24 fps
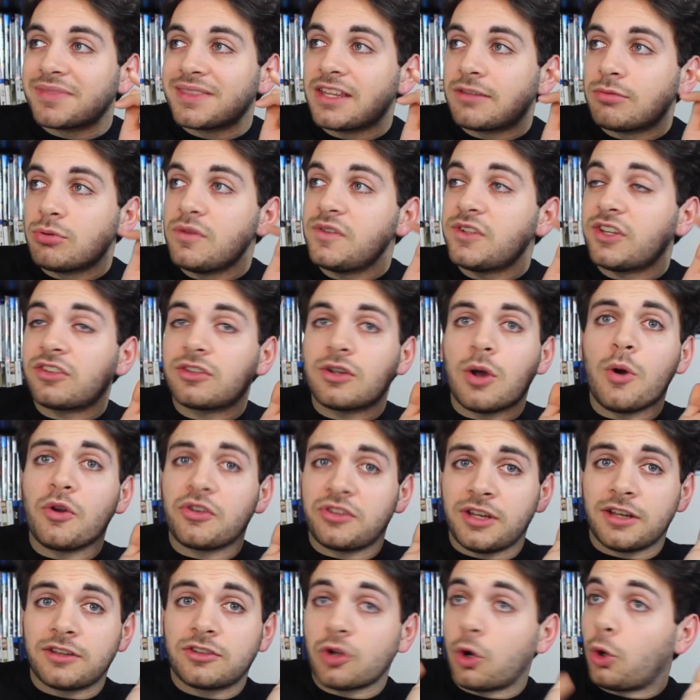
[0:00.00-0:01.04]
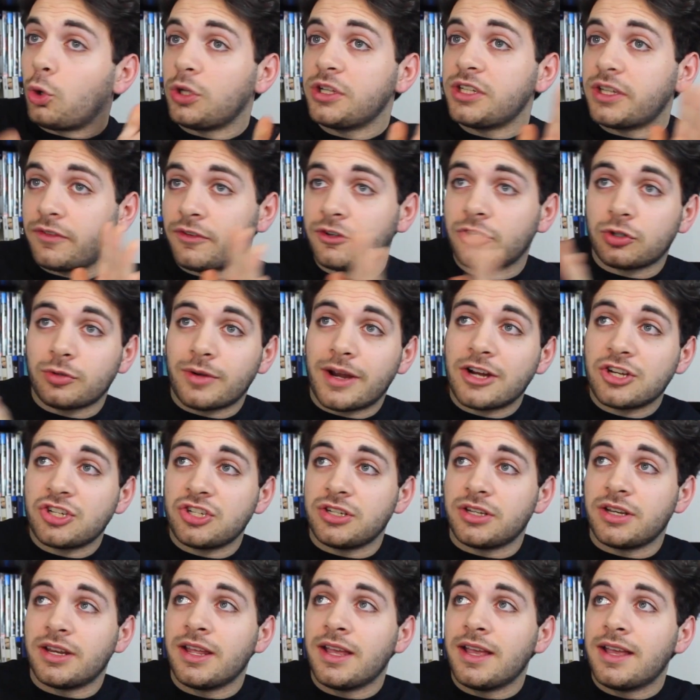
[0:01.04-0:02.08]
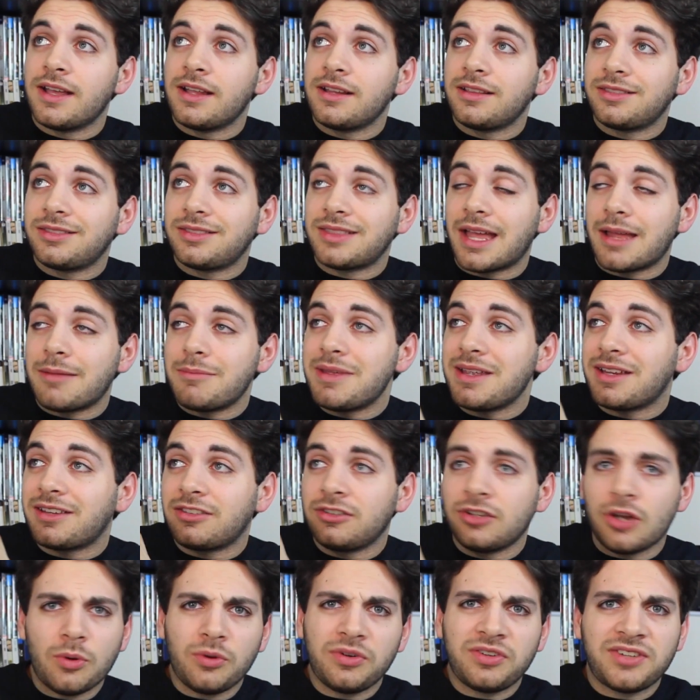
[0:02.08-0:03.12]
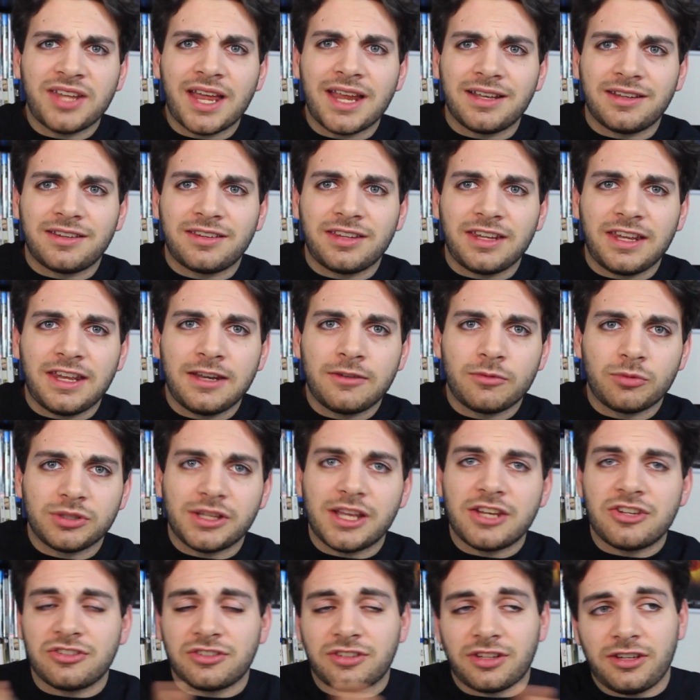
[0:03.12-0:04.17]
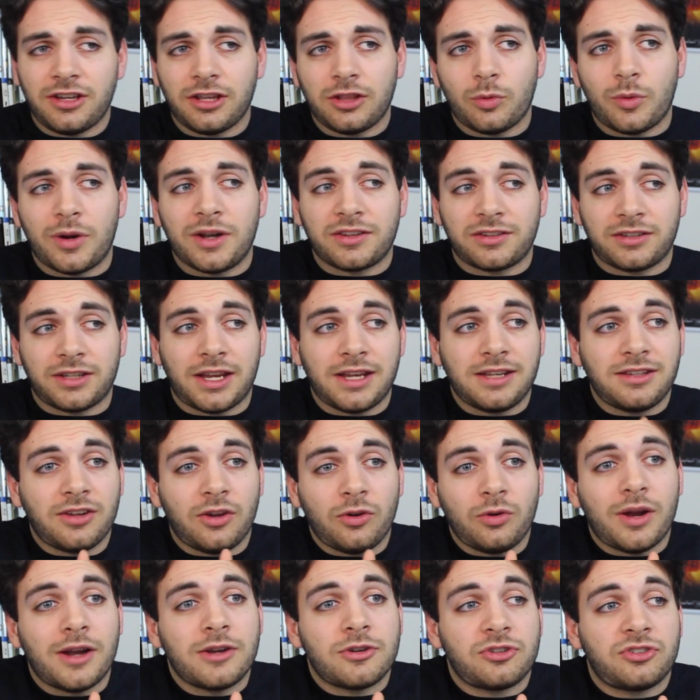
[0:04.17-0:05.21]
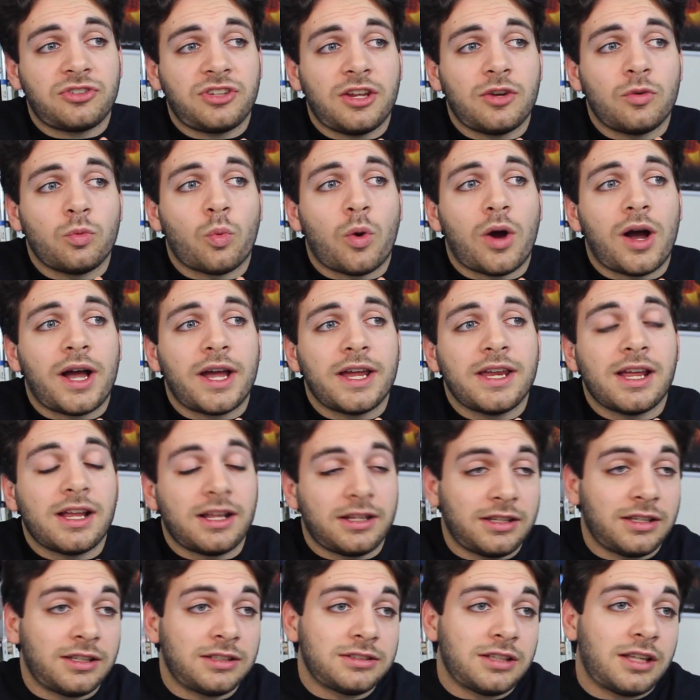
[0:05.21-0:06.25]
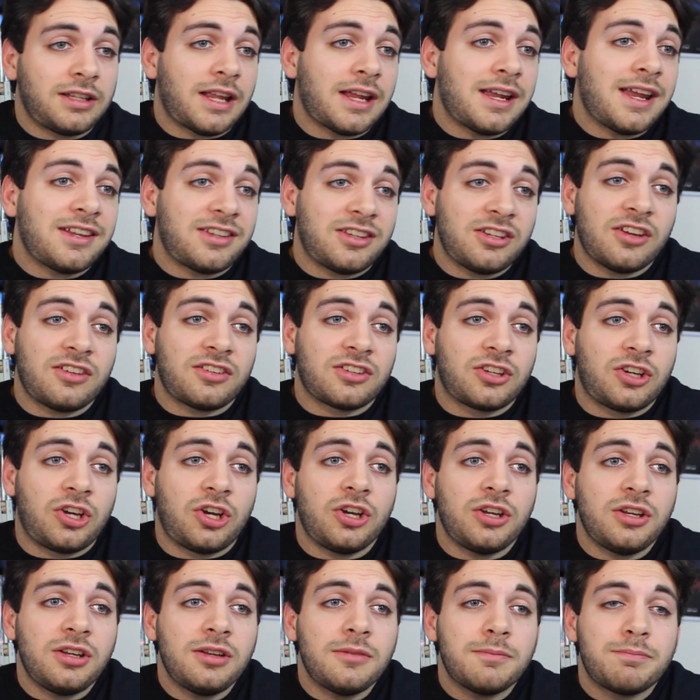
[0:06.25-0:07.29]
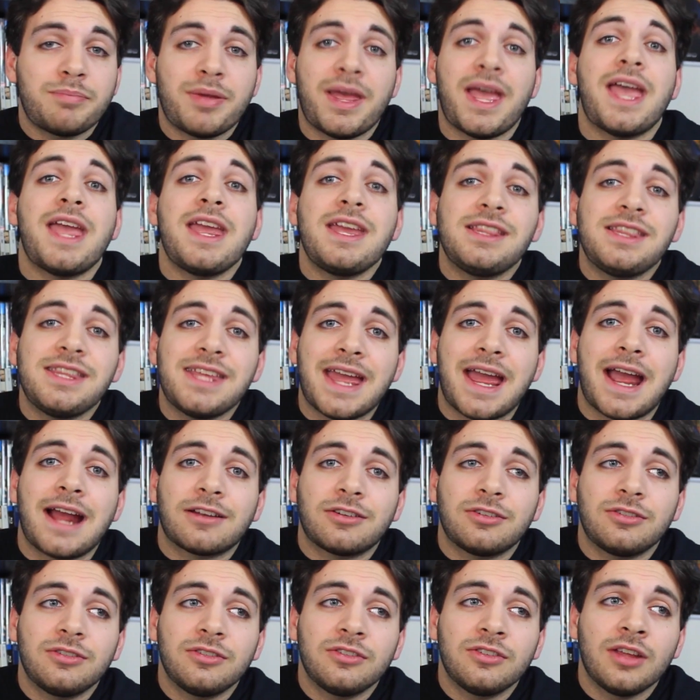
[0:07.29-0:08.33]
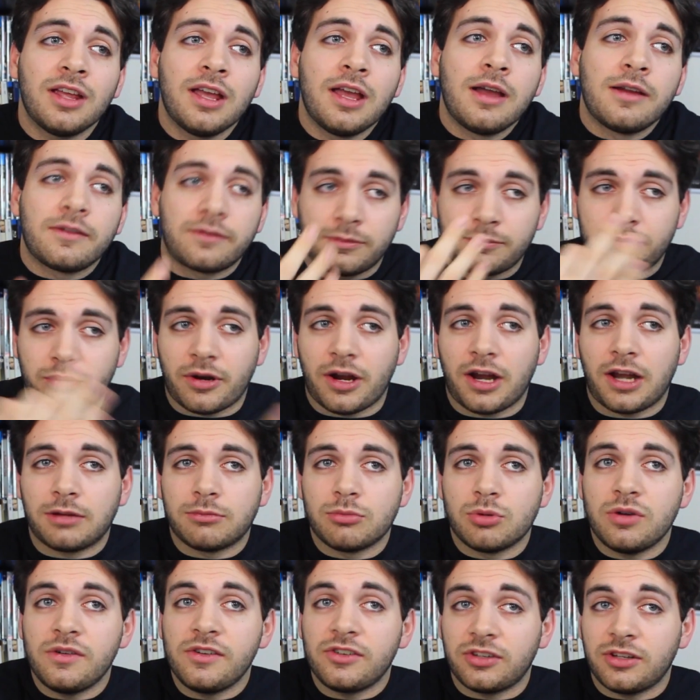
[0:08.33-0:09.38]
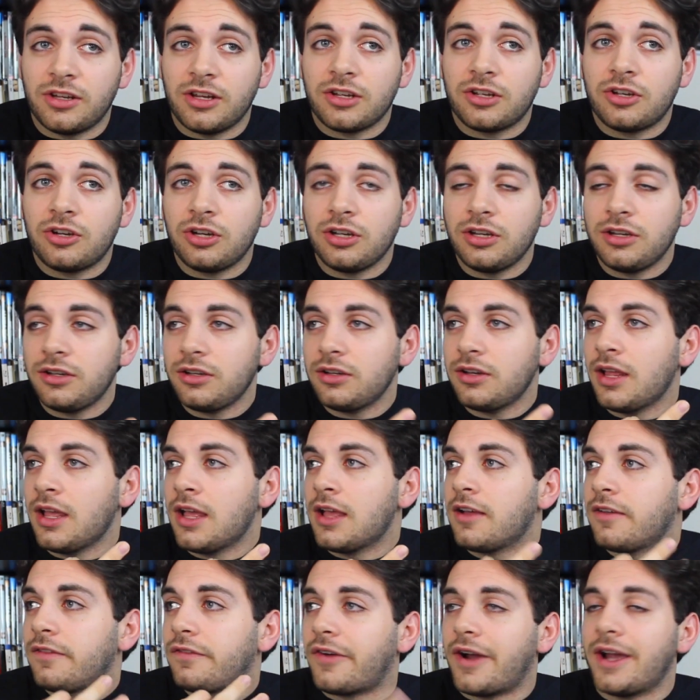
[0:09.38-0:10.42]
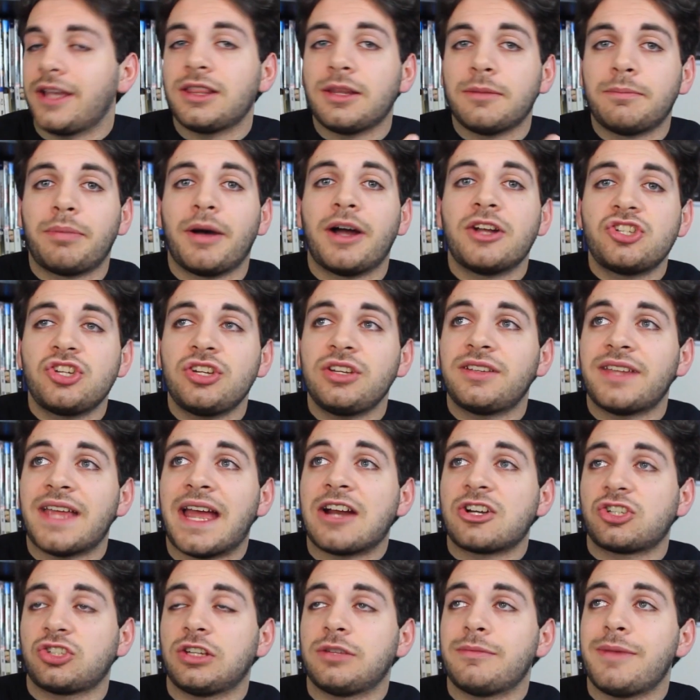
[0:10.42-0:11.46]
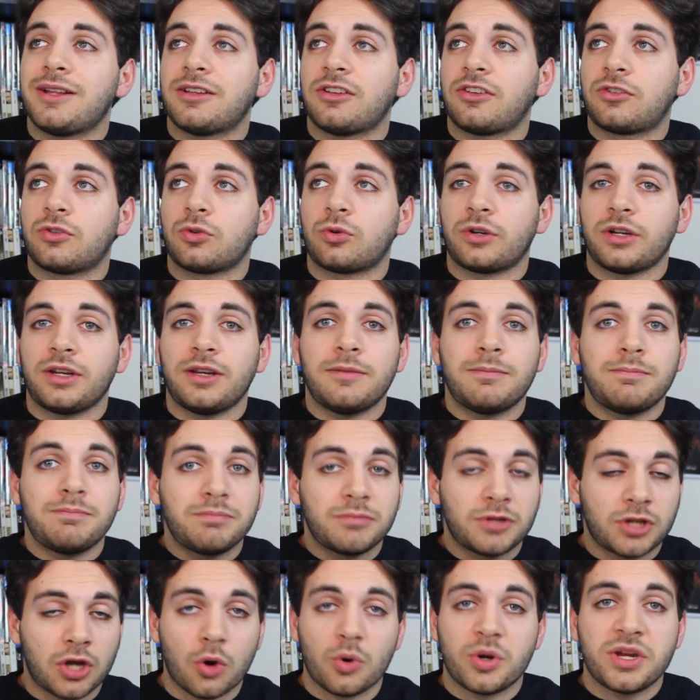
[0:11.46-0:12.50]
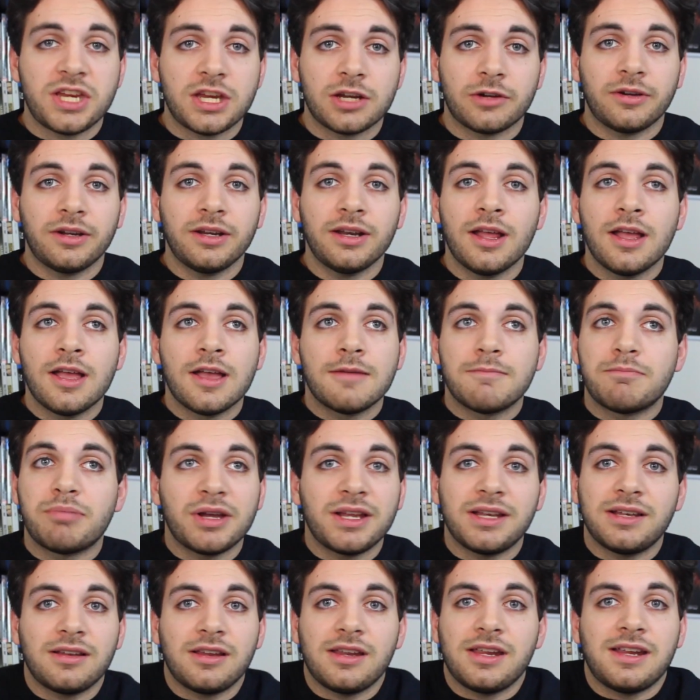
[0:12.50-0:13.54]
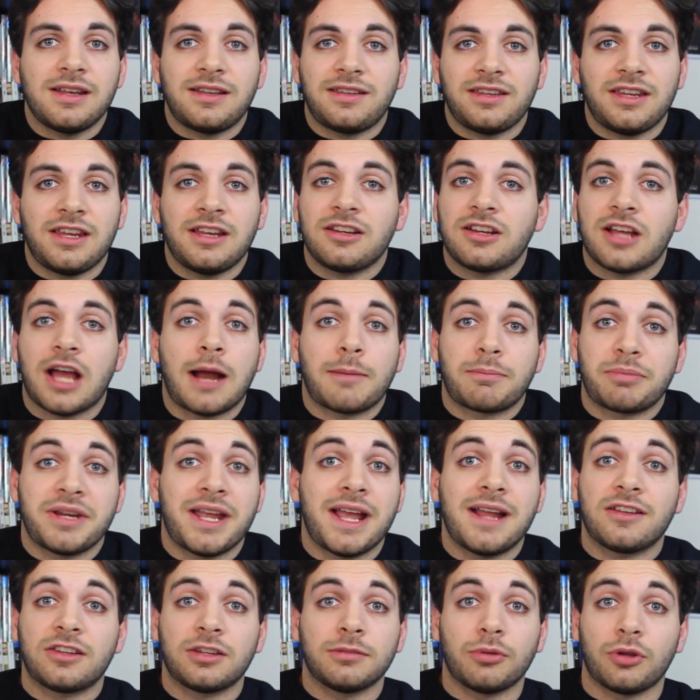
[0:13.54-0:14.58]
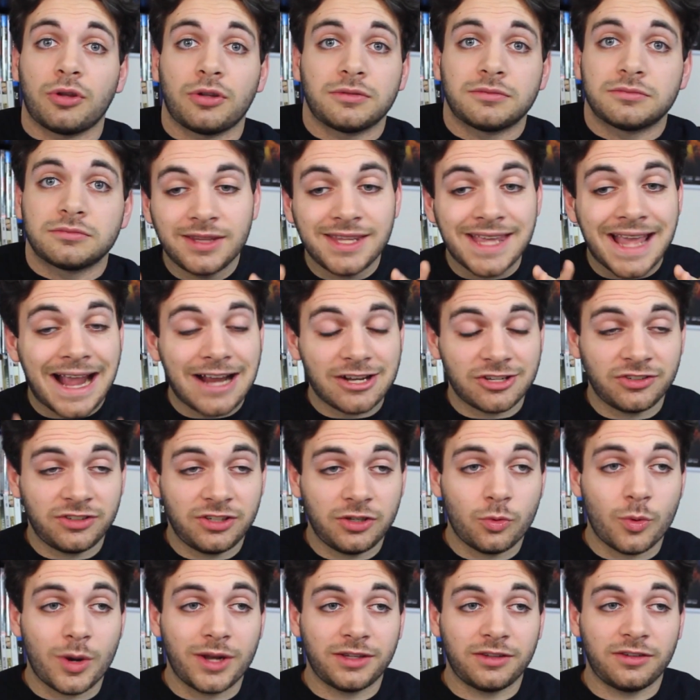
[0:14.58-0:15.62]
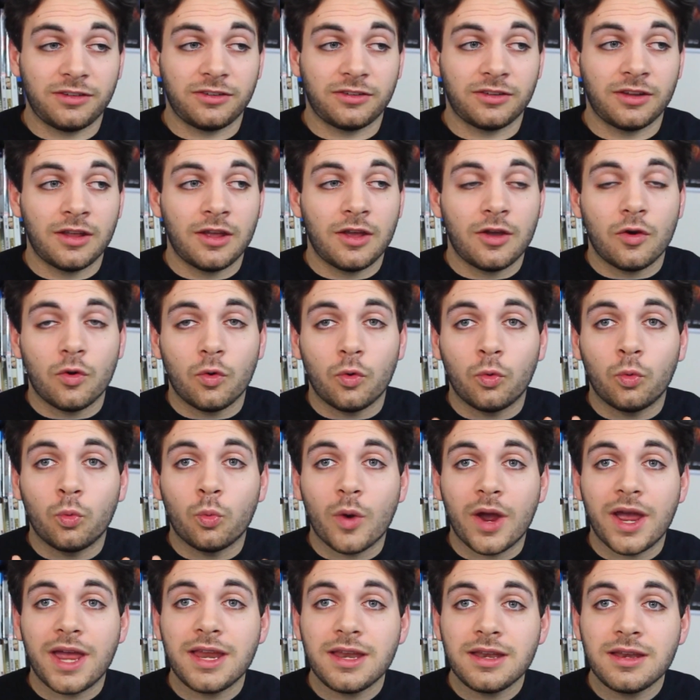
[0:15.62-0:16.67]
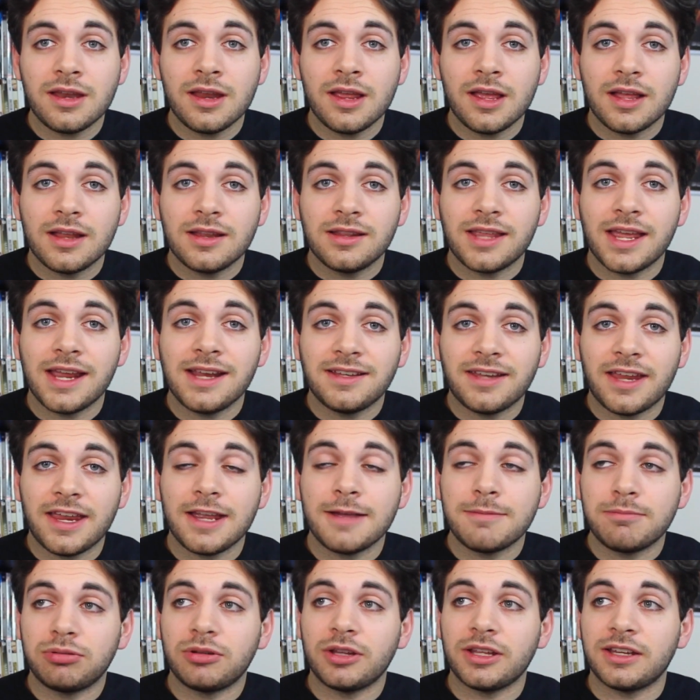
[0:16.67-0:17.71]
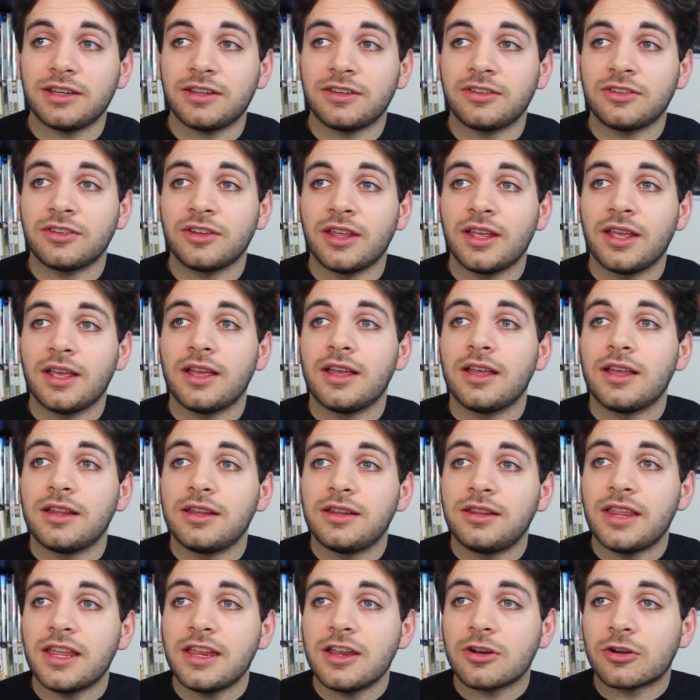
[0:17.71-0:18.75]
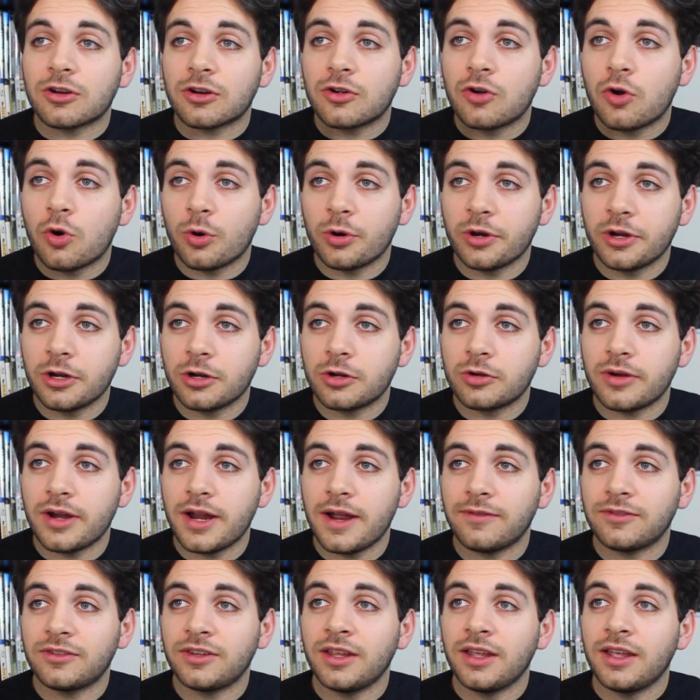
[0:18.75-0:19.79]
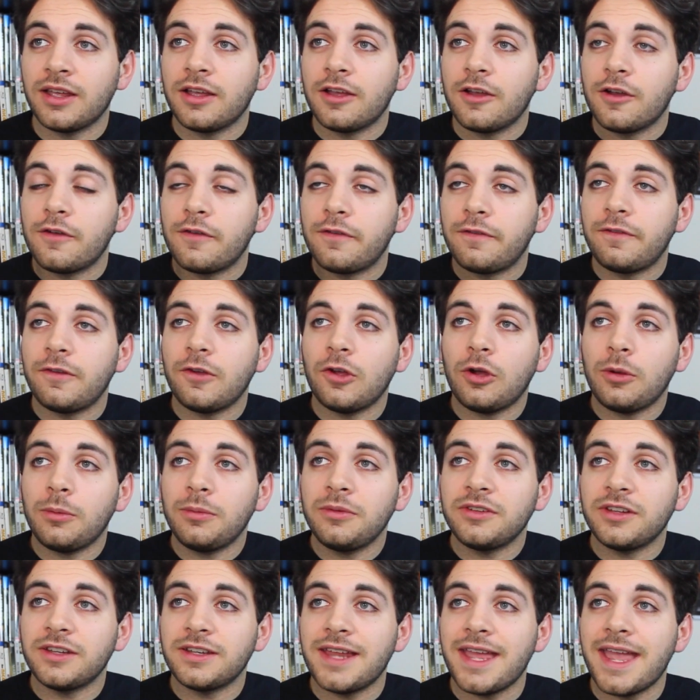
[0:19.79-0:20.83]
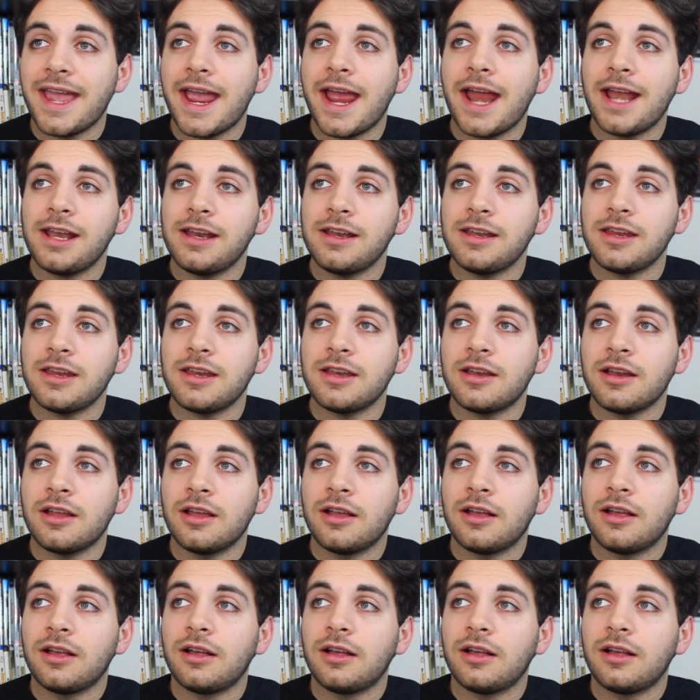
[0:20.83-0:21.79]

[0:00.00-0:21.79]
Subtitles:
this movie just goes in a totally different direction that makes no sense in relation to the other ones, and I don't understand why. I guess they just couldn't pay the actors from prior movies, or they couldn't find the budget to actually make the story coherent, but it's incomprehensible. The action sequences, when they take place, they are choreographed, filmed, and edited